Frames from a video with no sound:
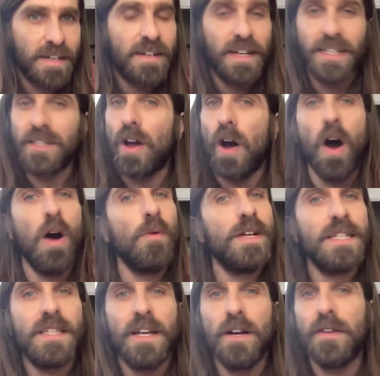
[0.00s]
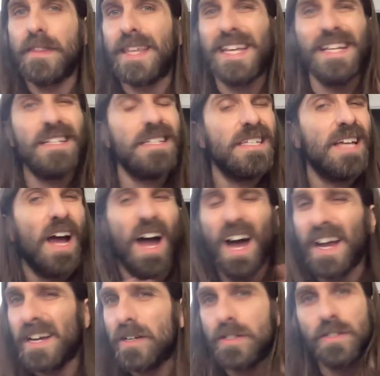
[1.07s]
is always there the
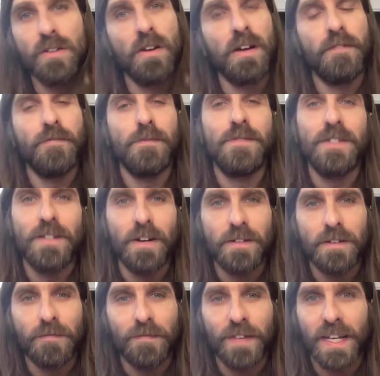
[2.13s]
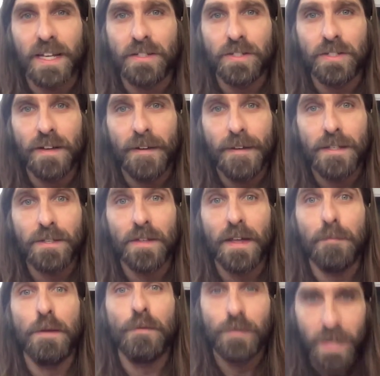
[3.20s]
entire song from start to finish so
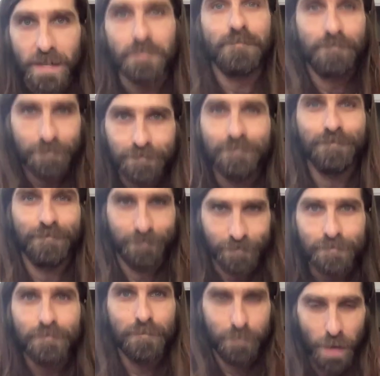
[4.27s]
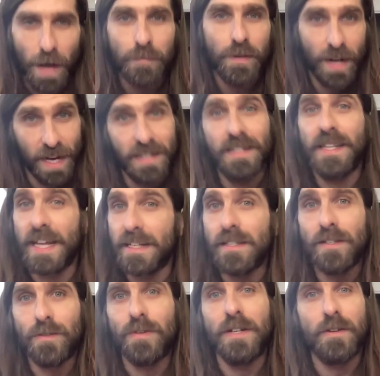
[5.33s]
that people can bob their head and dance
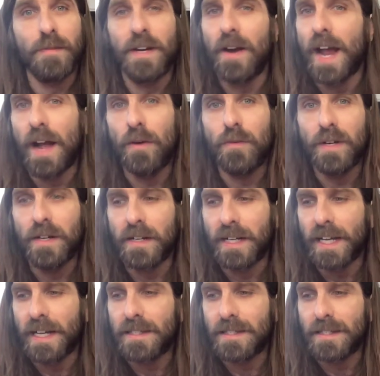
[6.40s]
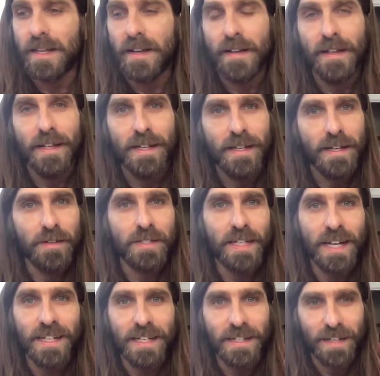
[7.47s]
to it no matter how weird it gets. It was
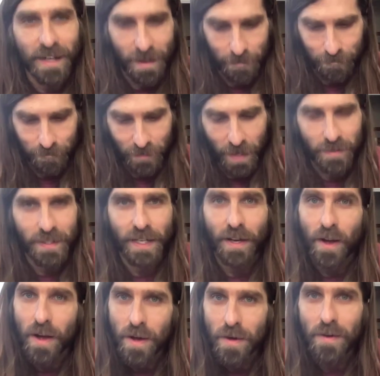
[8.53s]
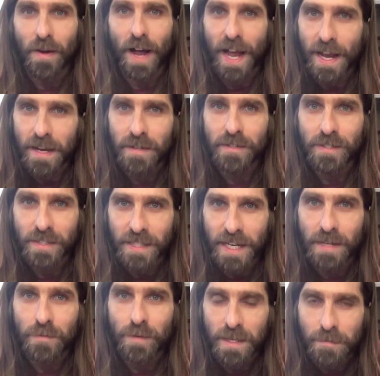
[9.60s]
kind of, I was like, oh, I
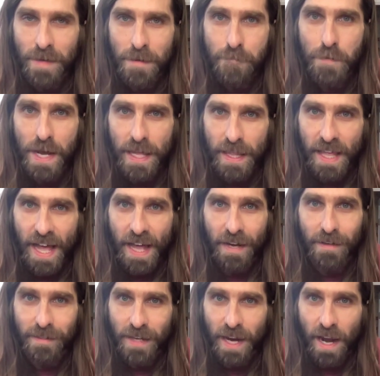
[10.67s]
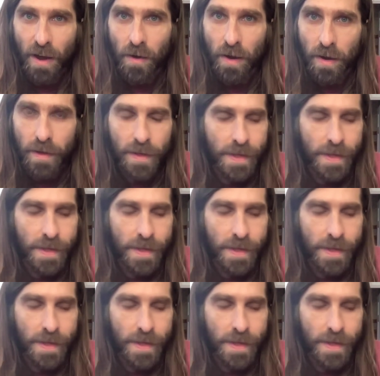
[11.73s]
understand what he meant by that now.